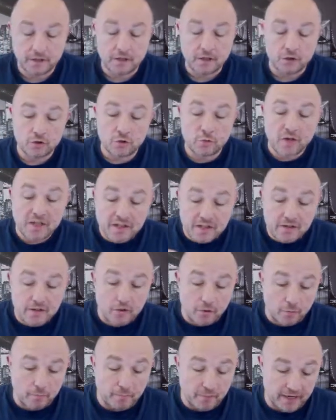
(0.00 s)
So what is the
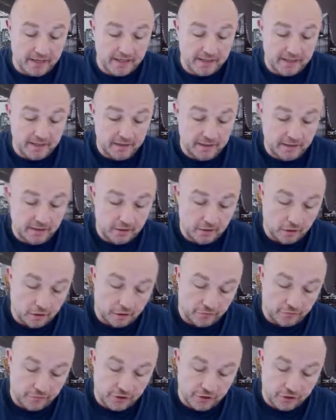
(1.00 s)
complexity
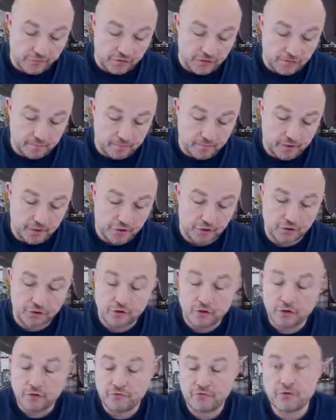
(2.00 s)
of Jarvis March?
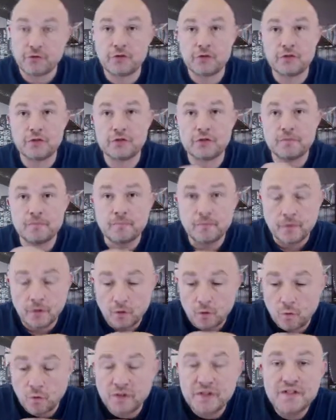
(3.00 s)
First,
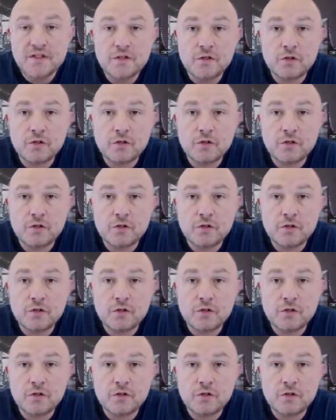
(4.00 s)
what is the